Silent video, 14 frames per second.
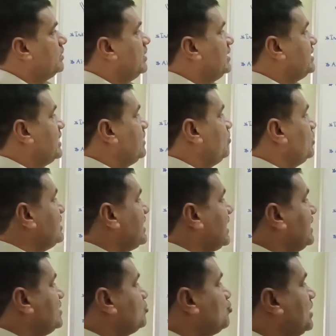Listen once
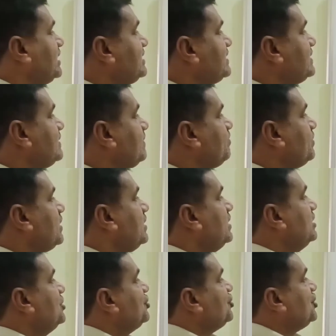again, students.
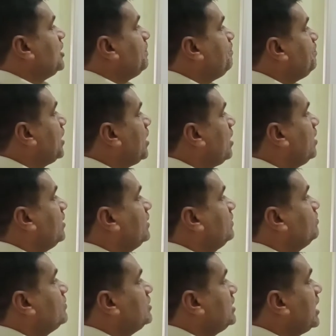Shipyard.
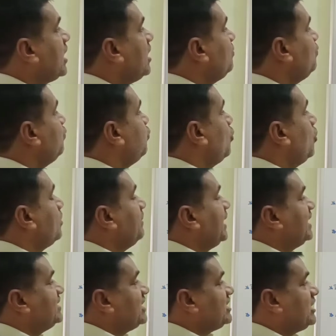There are four
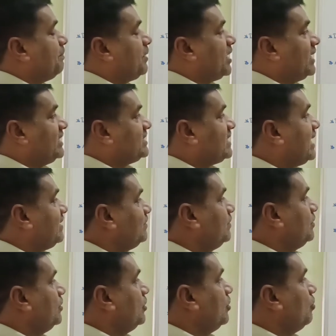major shipyards. Is that
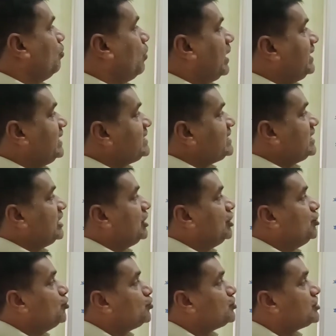one is
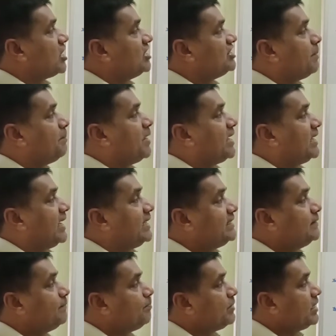Hindustan Shipyard
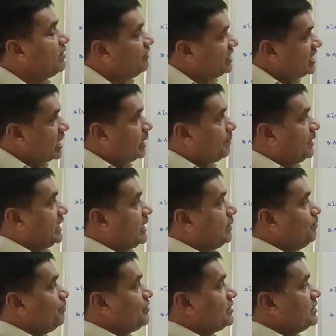at
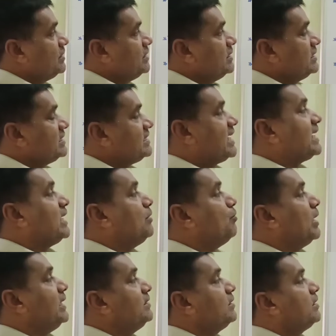Visakhapatnam. Second
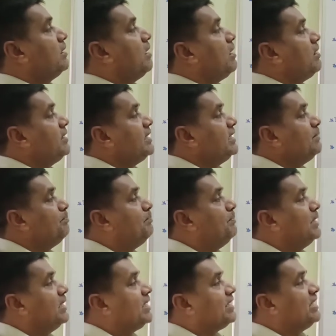one, Garden
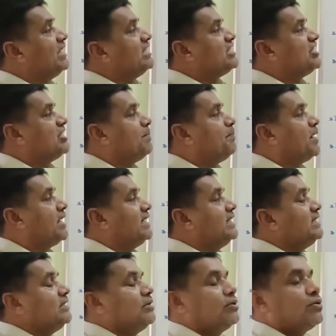Reach Shipyard
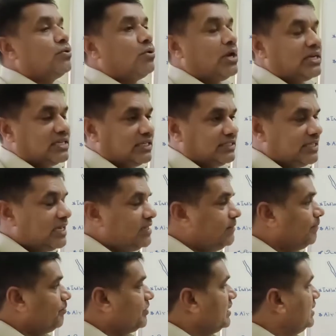in Kolkata.